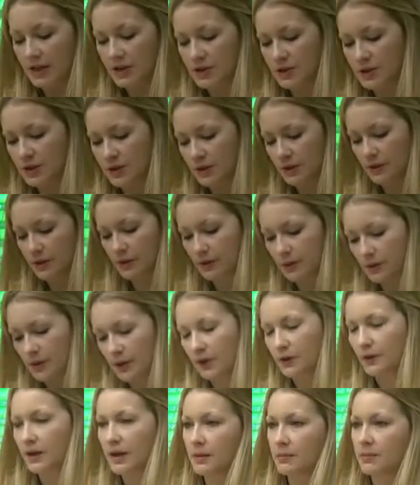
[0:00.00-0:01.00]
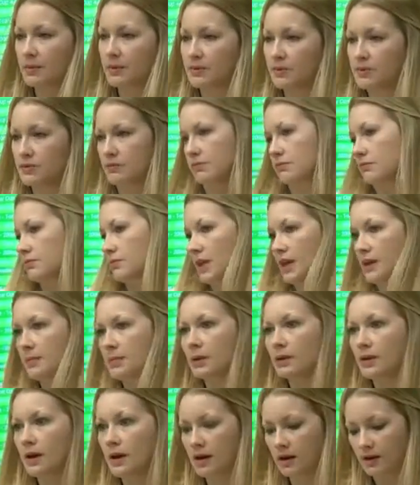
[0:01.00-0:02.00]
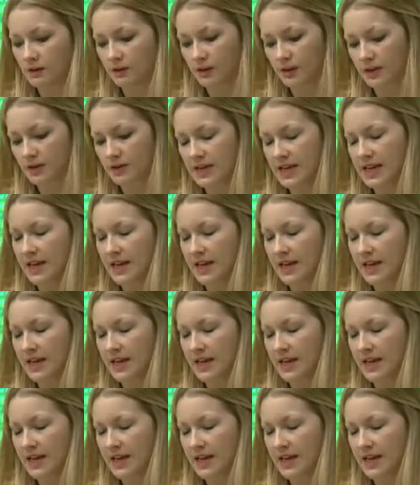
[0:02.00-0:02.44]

So the dispensary is really like a pharmacy.